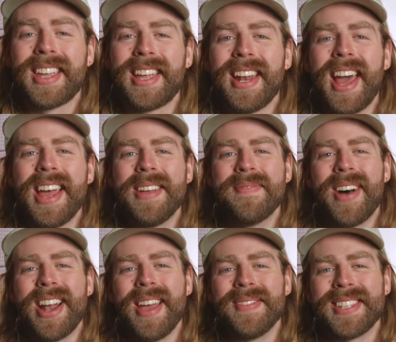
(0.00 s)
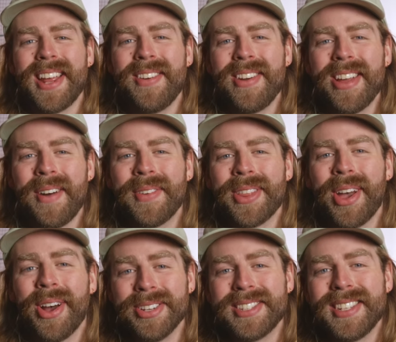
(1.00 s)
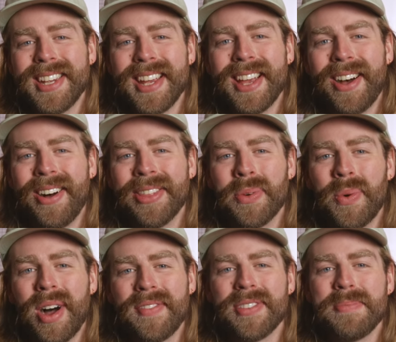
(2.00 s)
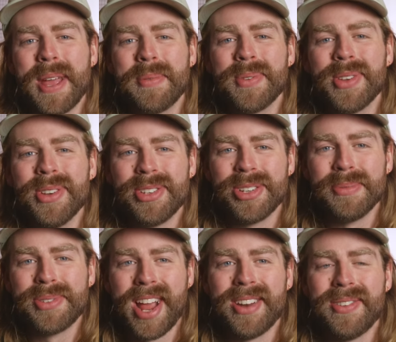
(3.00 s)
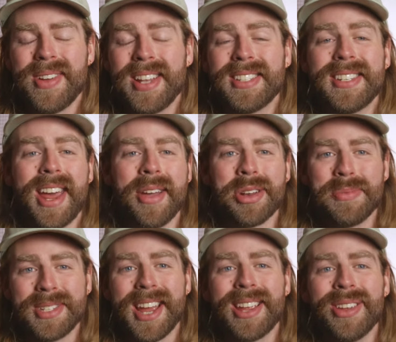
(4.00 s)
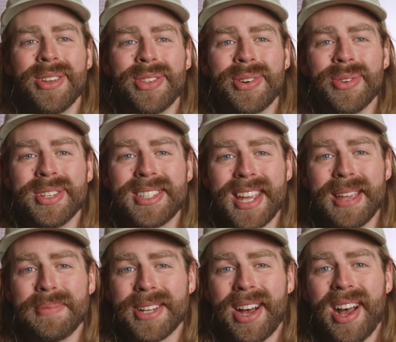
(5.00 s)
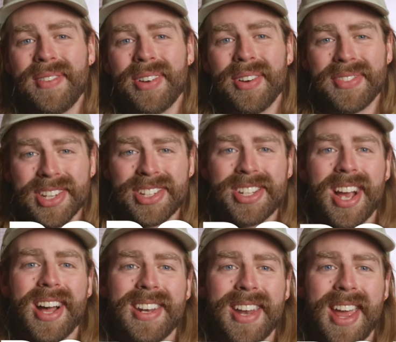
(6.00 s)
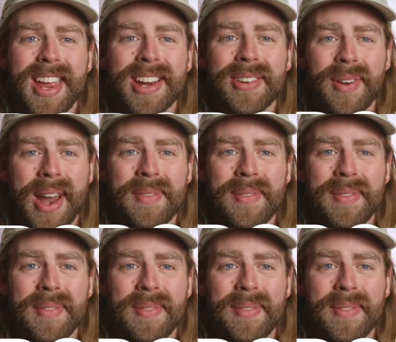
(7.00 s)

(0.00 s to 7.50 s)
G'day, my name's Henry. I'm one of the hosts here on the Wine for the People YouTube channel, and today I'm going to be taking you through a deep dive of the Chardonnay grape